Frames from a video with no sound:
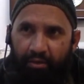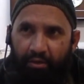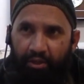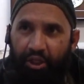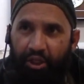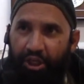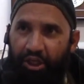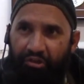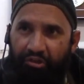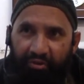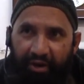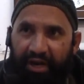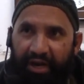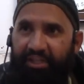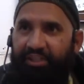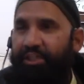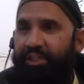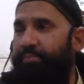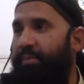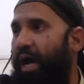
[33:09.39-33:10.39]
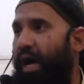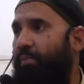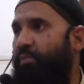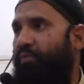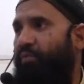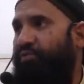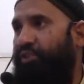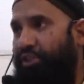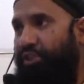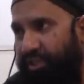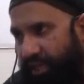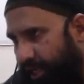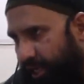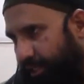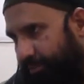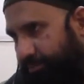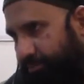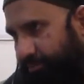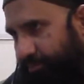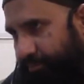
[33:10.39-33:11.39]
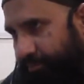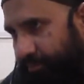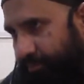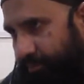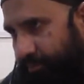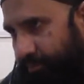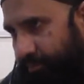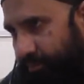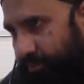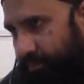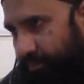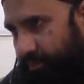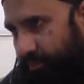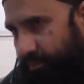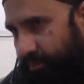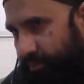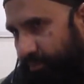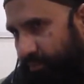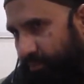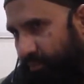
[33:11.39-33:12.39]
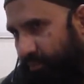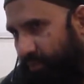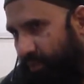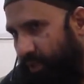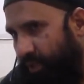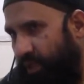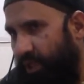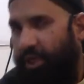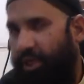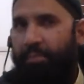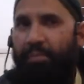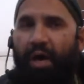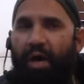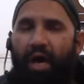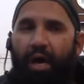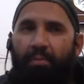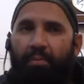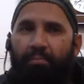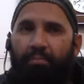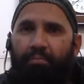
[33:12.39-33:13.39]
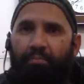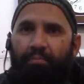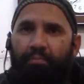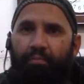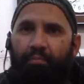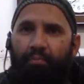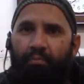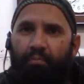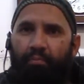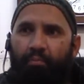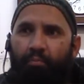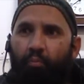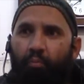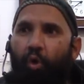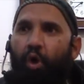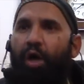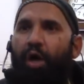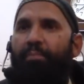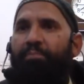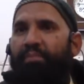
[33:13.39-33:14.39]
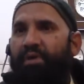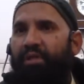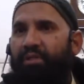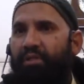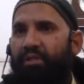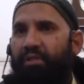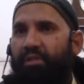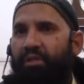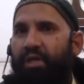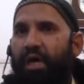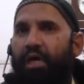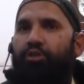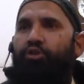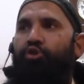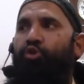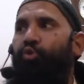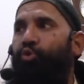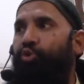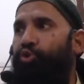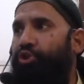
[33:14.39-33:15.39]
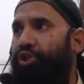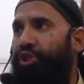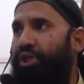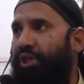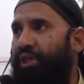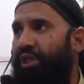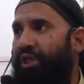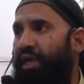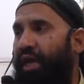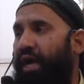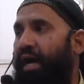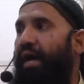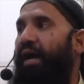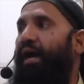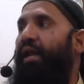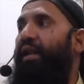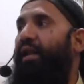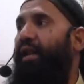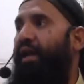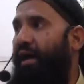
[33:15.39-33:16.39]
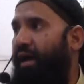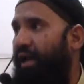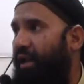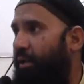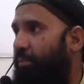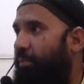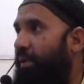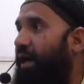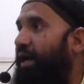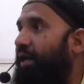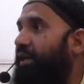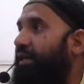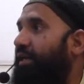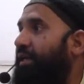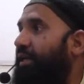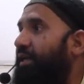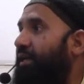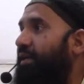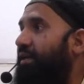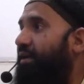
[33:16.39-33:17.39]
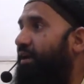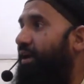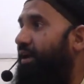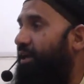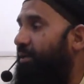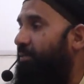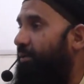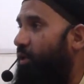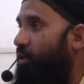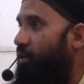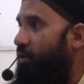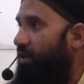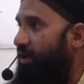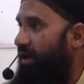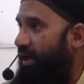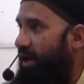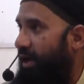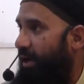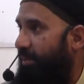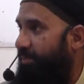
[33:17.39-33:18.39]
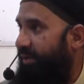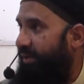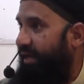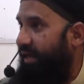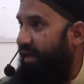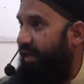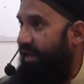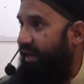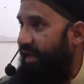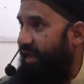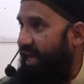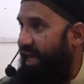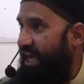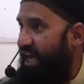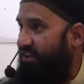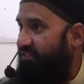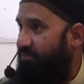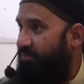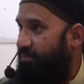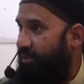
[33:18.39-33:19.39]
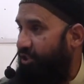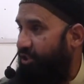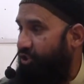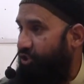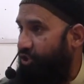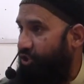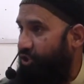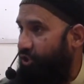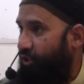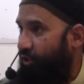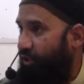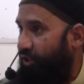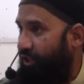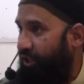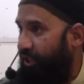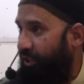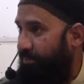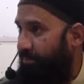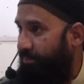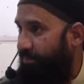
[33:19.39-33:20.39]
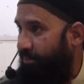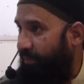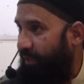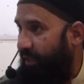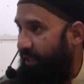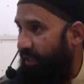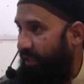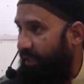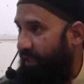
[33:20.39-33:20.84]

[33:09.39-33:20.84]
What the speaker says: the great Imam of the time, Imam Muhammad Nasiruddin Al-Albani rahimahullah, may Allah have mercy on him,